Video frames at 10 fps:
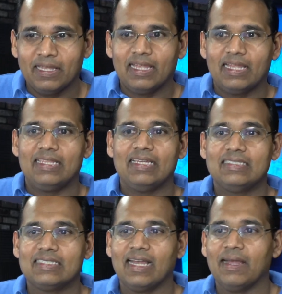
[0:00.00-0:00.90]
The
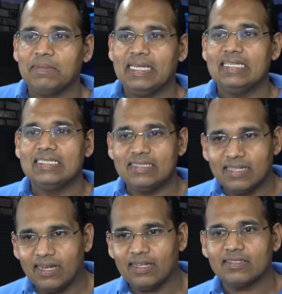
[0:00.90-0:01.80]
exam is
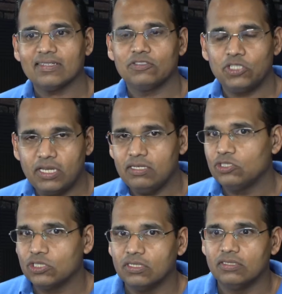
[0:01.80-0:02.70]
not
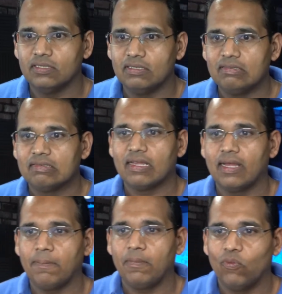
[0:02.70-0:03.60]
changing. The
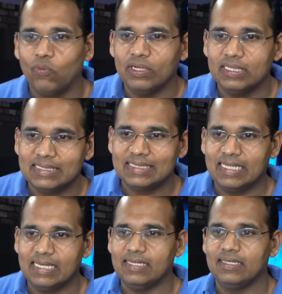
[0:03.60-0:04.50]
exam will
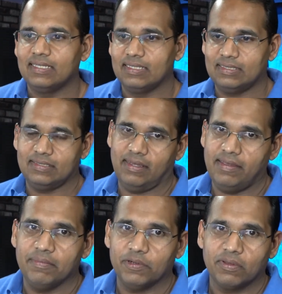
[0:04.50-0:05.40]
stay the
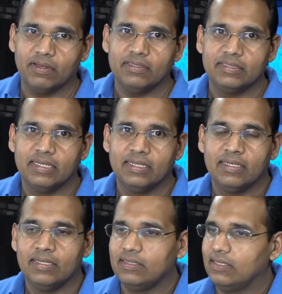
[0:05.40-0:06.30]
same, okay?
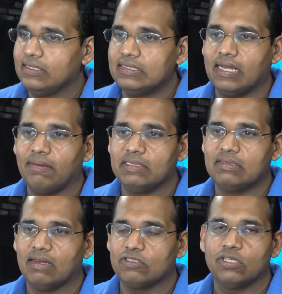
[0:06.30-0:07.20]
The exam is
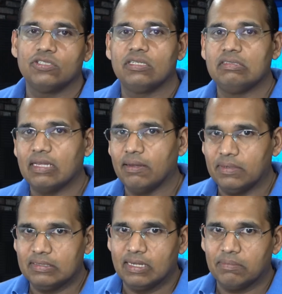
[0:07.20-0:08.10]
not changing.
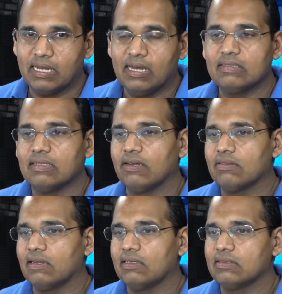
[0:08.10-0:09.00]
Exam content
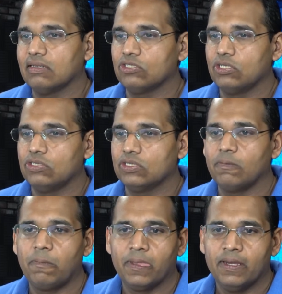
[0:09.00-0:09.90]
outline is not
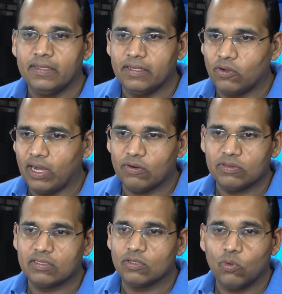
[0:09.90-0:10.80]
changing. I don't
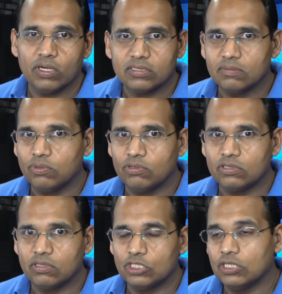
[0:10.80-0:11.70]
think the question pool is
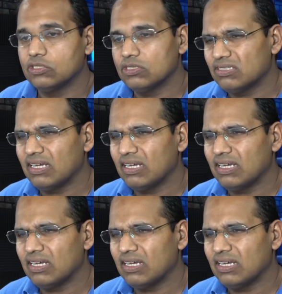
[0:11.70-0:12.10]
going to change. The study